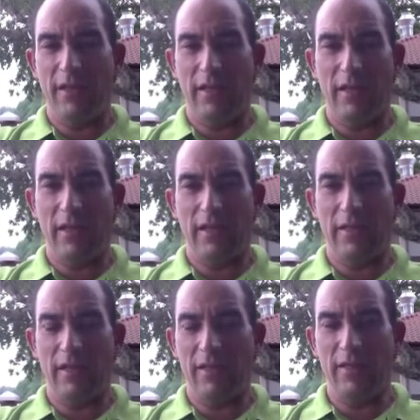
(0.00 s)

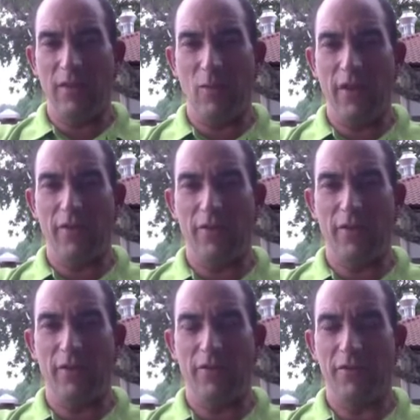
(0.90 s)
and wait
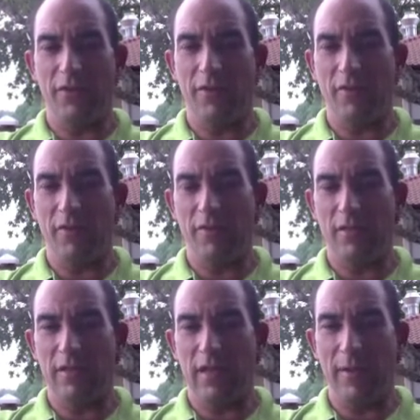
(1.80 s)
for the
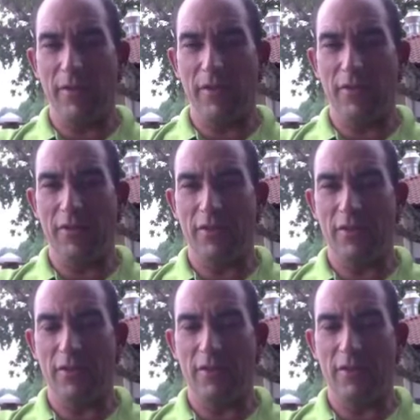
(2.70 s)
ambulance.